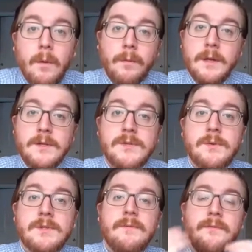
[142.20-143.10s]
What we're going to
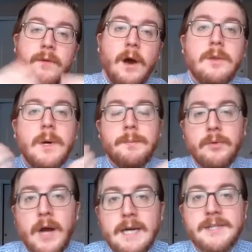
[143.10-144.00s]
do is follow a
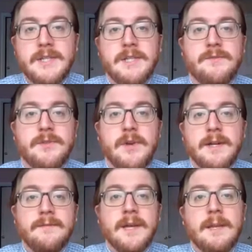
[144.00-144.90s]
process for
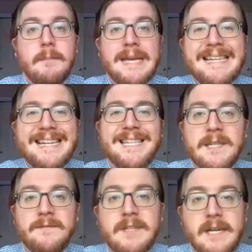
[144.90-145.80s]
trying to find the main
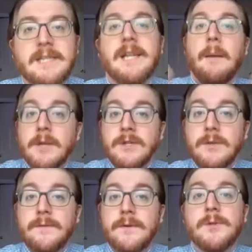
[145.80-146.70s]
idea of a text. I'm going to
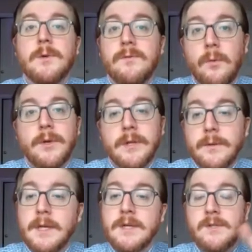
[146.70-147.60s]
do the first one for
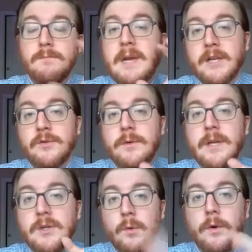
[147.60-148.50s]
you, so make sure
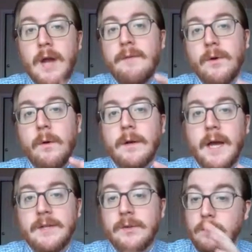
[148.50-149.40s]
that your graphic
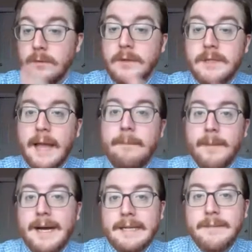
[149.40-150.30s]
organizer looks
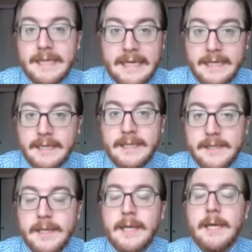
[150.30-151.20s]
like mine by the end of
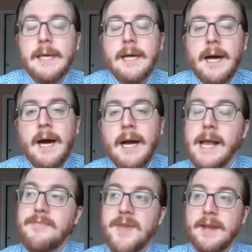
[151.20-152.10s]
this.
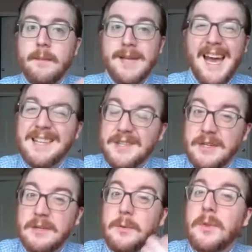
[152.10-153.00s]
And then I'm going to ask
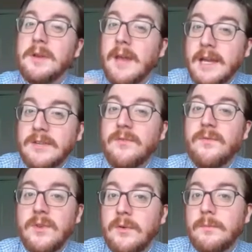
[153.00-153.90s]
you to do the
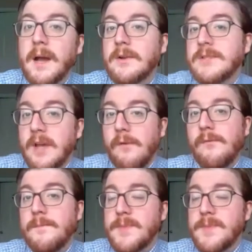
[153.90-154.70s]
next few by yourself.